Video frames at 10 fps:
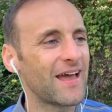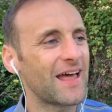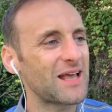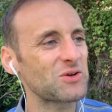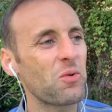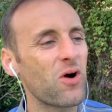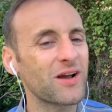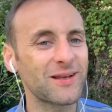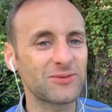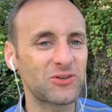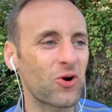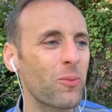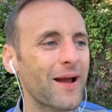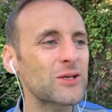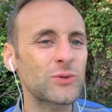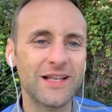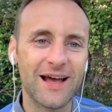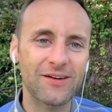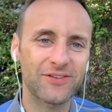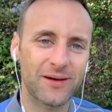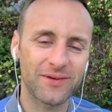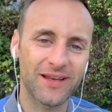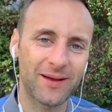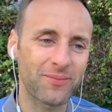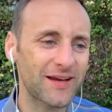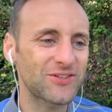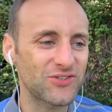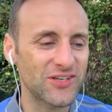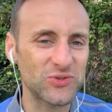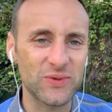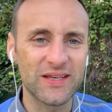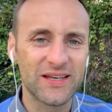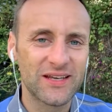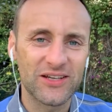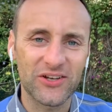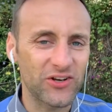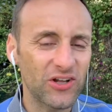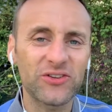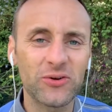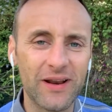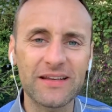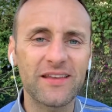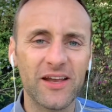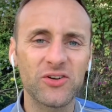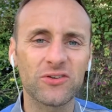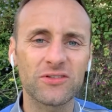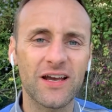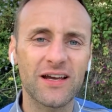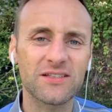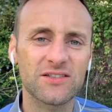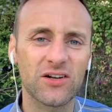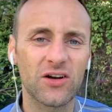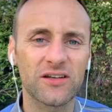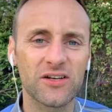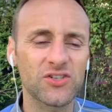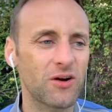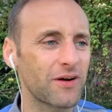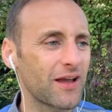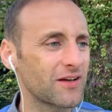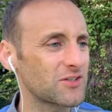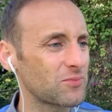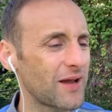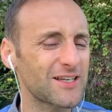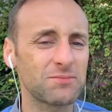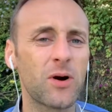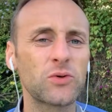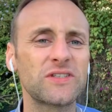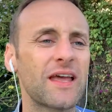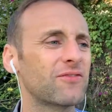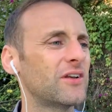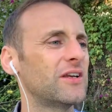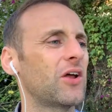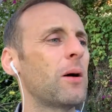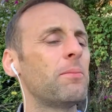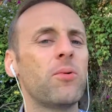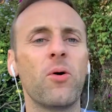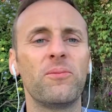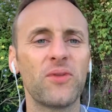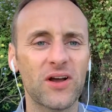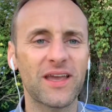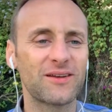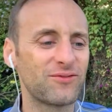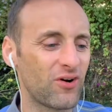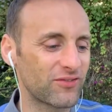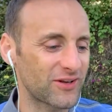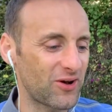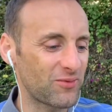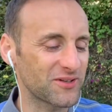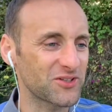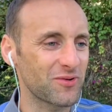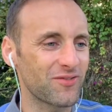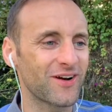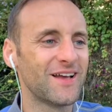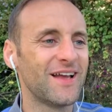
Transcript: And as I was walking out the door, Max was laughing at me, and Max just says to me, "You're not doing any 10 euro tasks at all there, Joe, are you?" I said, "Max, most definitely not. Boom, not getting involved at all whatsoever."